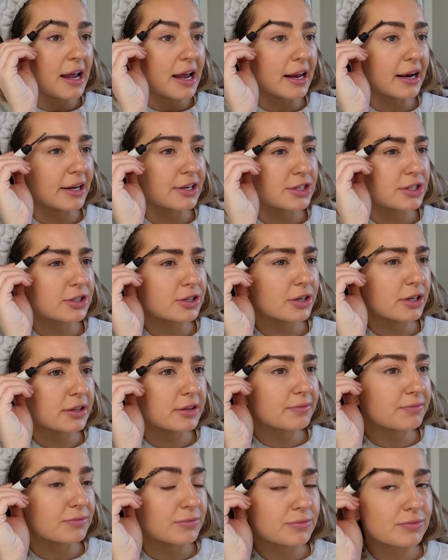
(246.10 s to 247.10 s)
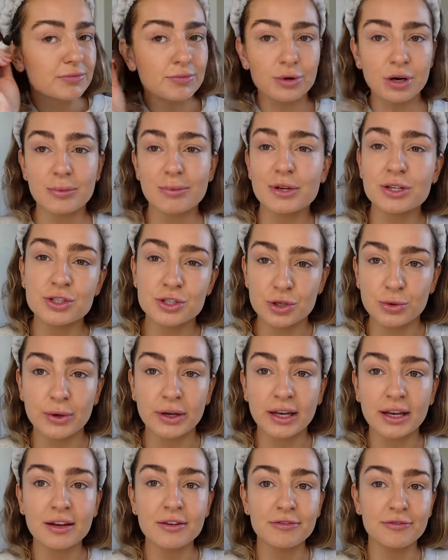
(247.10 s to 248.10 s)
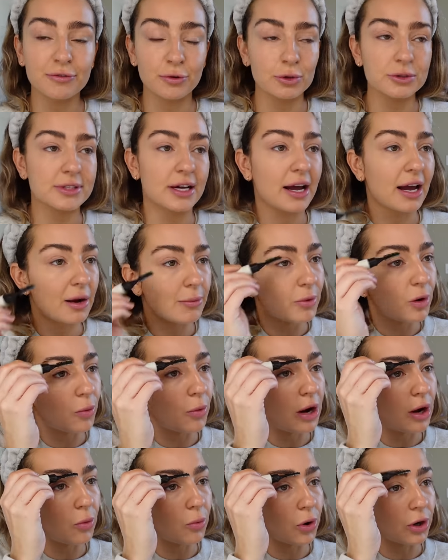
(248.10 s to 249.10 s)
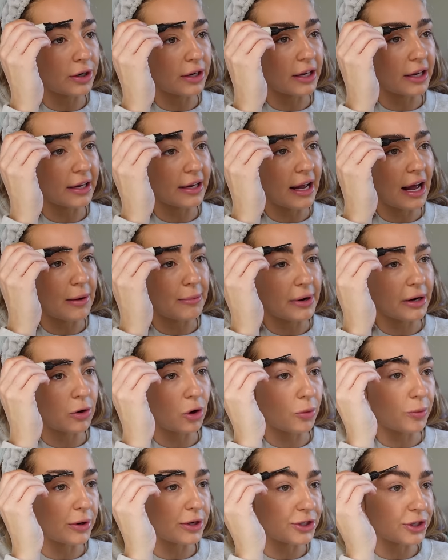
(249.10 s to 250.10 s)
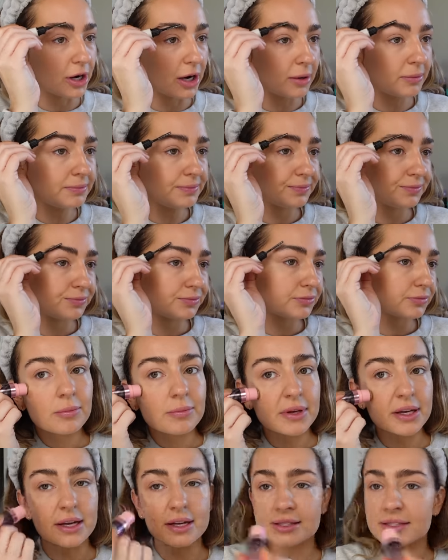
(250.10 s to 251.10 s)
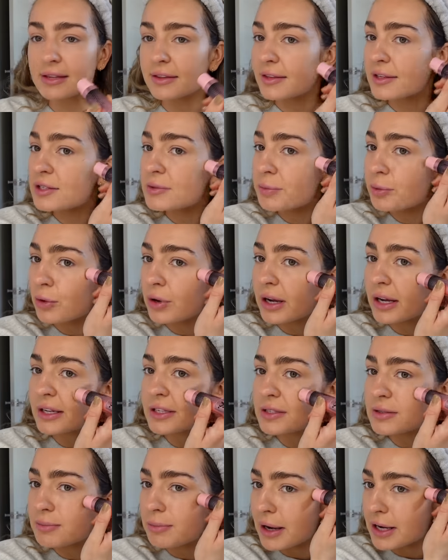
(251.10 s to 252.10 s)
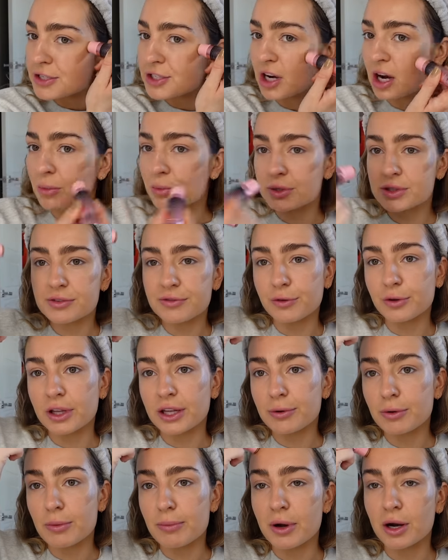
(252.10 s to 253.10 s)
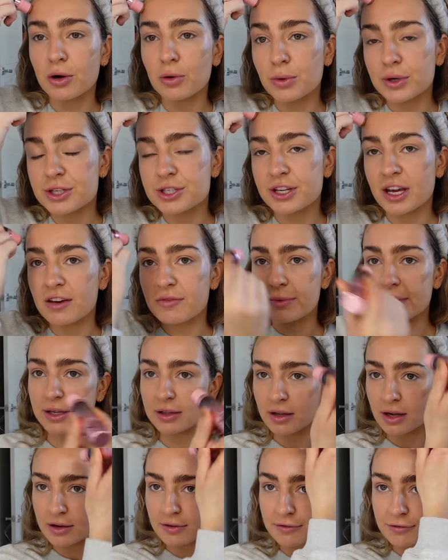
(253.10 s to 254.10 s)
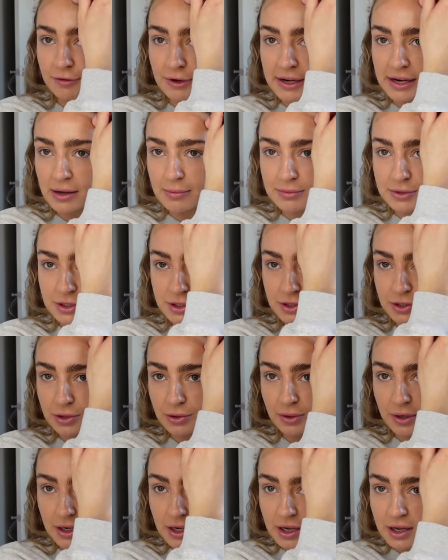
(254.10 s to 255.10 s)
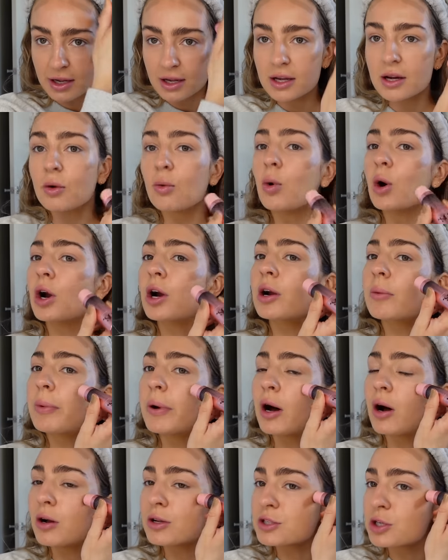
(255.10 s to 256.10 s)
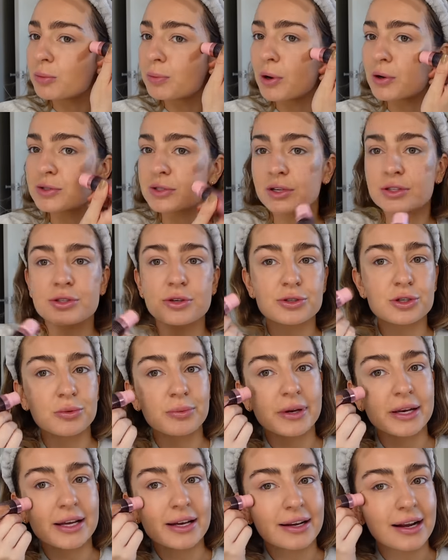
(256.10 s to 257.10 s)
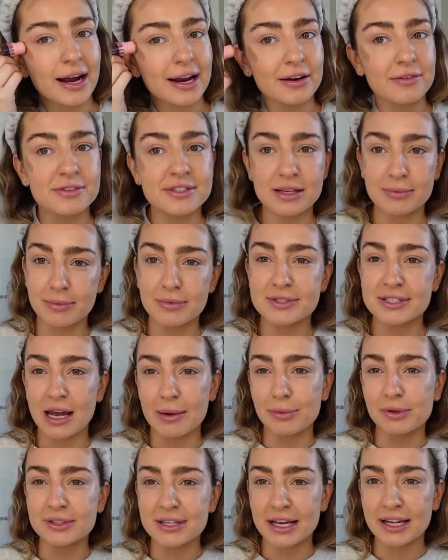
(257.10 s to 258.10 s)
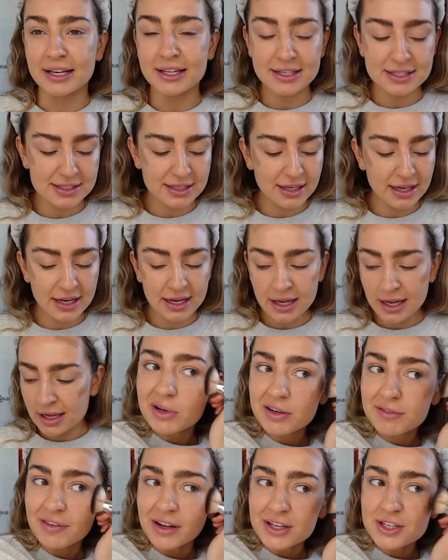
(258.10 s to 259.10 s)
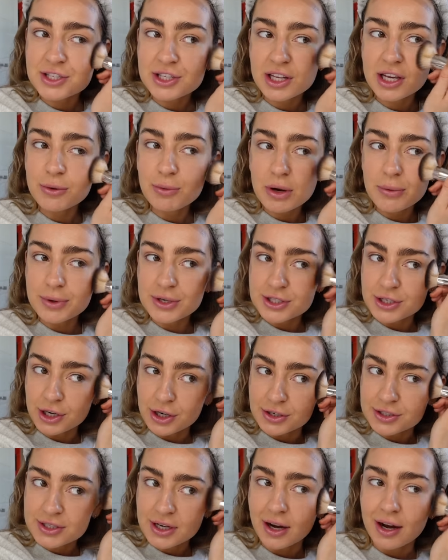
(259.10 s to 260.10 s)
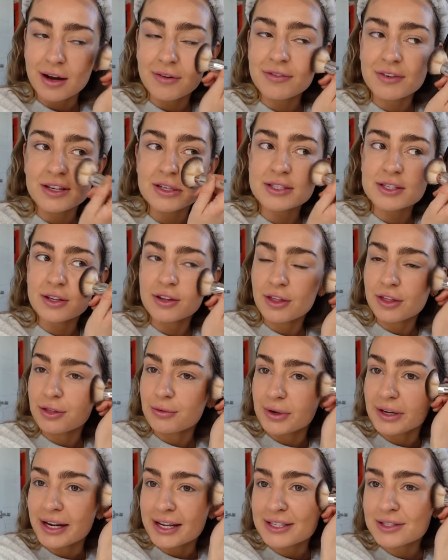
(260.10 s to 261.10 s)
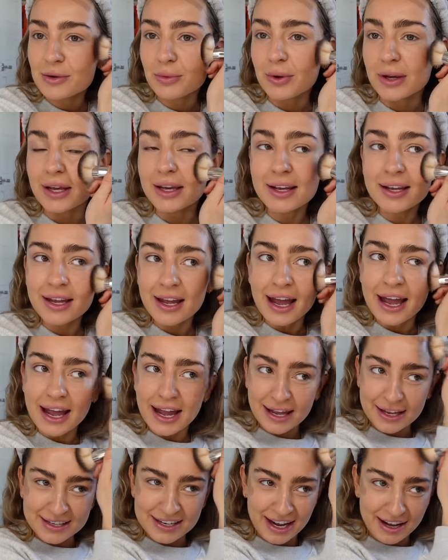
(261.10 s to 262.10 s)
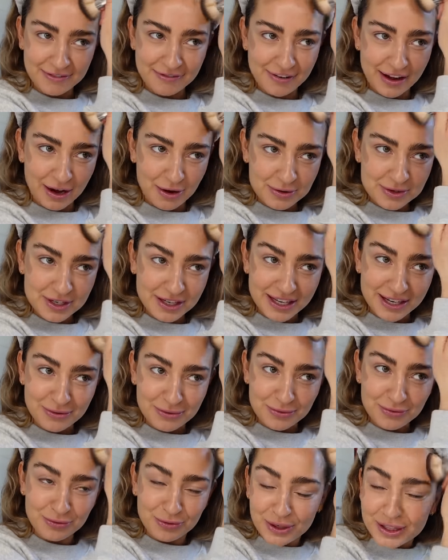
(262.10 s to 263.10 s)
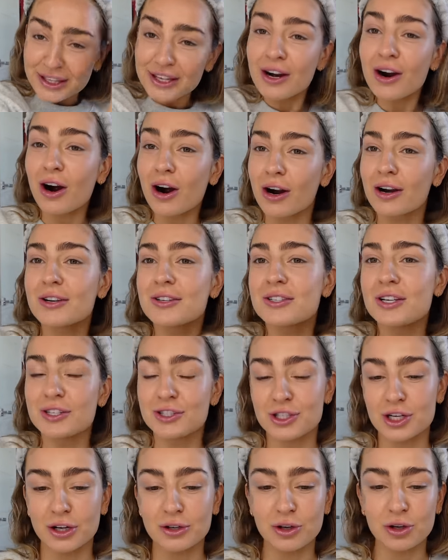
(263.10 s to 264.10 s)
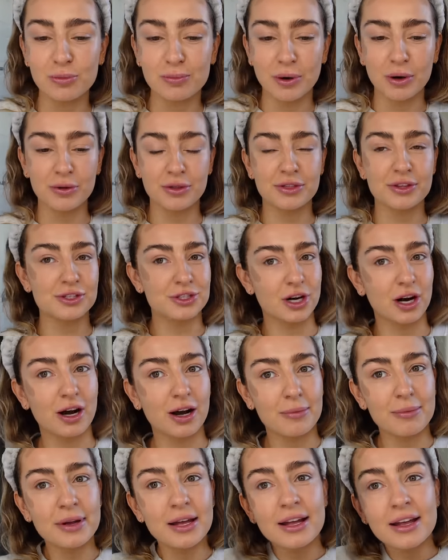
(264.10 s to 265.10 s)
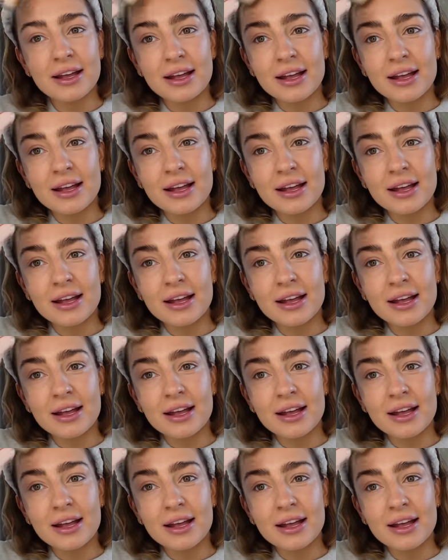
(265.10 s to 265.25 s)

and I just started pretty much doing it full time while working at my corporate job because at this point my job was fully remote, which gave me a lot of freedom to work but also post on social media kind of sim- simultaneously. But eventually we returned to office 3 days a week and I found it really hard to juggle both the job